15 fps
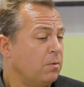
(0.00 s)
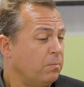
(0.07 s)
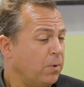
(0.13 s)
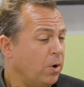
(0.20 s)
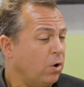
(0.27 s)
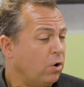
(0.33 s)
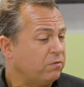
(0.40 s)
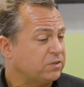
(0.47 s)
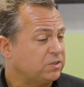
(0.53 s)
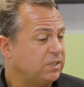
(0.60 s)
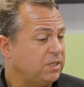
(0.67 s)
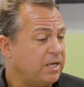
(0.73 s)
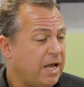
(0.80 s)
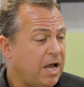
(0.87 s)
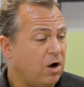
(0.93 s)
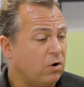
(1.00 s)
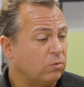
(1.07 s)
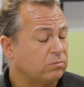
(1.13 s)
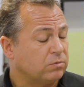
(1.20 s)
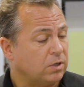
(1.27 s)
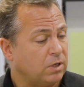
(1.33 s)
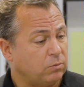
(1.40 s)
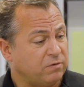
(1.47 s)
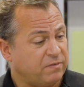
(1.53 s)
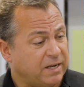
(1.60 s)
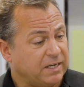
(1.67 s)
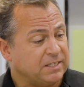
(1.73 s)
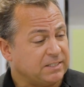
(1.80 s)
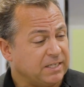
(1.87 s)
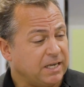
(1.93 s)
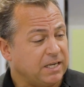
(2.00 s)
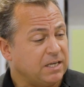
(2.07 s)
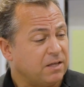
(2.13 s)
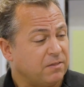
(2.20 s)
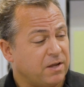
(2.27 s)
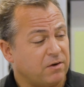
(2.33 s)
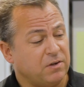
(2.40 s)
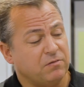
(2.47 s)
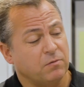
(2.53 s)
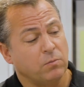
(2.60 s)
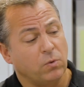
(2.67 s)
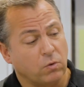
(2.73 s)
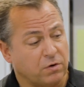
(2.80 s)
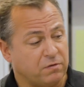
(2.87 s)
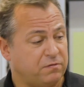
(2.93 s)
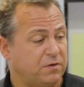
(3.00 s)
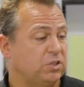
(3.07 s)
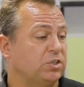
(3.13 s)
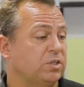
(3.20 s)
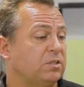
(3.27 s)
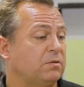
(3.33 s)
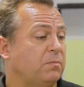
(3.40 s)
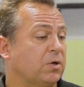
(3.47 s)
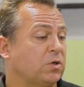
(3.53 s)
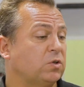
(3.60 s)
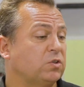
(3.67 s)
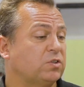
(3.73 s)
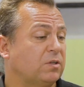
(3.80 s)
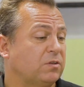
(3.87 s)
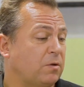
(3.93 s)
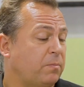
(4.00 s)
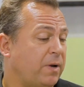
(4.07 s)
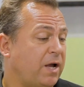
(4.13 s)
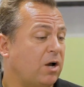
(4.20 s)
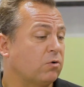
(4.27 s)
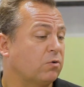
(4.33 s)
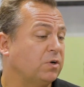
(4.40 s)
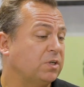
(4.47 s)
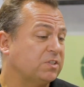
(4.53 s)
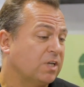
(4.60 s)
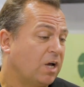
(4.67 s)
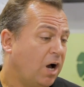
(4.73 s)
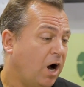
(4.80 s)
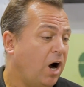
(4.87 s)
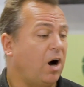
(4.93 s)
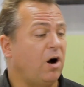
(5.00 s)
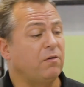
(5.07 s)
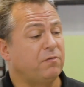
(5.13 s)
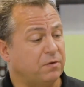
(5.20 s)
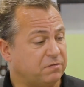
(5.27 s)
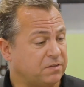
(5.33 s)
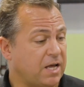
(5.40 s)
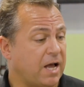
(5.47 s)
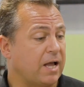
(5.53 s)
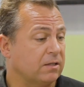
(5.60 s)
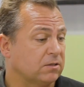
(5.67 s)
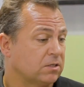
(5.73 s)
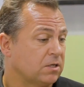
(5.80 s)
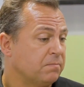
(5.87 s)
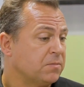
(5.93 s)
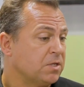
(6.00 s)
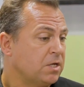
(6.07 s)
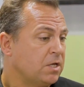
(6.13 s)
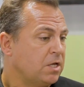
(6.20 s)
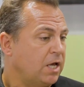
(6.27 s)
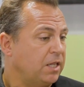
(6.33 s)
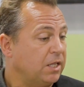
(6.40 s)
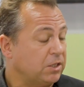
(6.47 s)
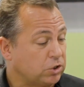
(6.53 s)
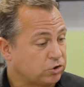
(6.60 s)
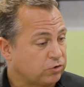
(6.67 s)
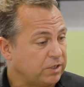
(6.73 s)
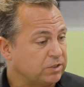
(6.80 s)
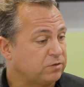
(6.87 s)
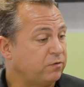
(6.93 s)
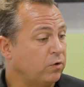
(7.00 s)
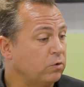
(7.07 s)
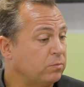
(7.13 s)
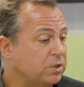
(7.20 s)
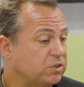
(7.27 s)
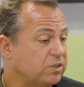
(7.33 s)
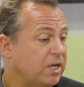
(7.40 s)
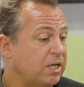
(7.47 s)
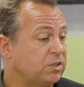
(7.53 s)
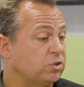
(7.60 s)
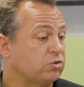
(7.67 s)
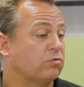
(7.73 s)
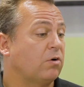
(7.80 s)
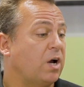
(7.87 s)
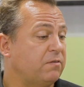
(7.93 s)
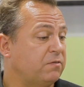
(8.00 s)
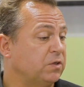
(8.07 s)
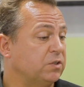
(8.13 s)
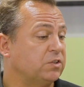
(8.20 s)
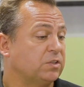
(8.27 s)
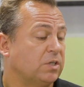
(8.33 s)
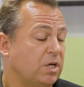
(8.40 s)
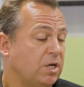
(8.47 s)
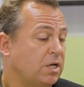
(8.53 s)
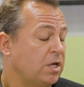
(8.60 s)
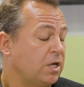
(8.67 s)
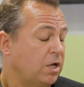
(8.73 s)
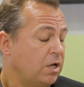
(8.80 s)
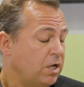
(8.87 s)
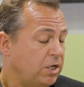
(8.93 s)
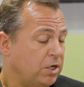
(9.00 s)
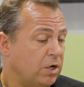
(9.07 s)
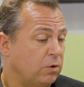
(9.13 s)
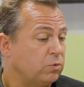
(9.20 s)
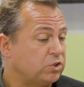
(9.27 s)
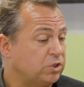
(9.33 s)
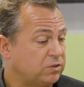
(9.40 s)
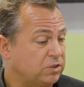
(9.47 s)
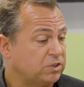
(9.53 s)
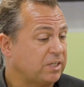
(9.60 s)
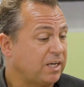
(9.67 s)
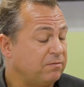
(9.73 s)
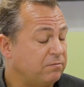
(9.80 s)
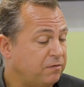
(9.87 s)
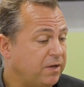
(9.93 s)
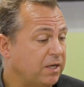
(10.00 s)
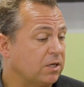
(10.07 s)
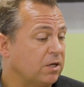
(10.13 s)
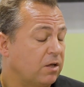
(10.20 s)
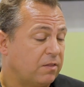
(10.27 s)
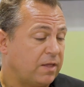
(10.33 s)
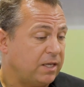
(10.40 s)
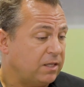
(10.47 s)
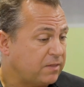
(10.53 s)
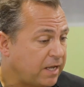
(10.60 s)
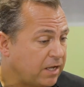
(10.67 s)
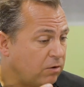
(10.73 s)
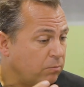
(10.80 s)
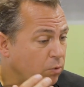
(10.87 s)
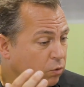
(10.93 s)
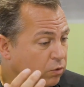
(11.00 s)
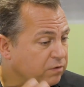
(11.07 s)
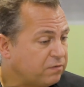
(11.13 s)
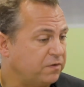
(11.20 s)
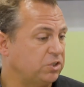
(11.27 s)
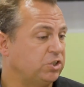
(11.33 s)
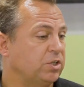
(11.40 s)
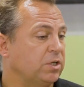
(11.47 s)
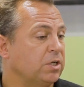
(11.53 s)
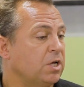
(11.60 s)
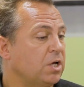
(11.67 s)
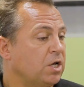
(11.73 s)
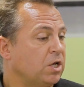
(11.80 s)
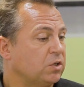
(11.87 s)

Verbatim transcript: But obviously now with LED, they're even more efficient because the power is half of that. The transformers and the drivers, you know, which is the same thing, they, they are more efficient.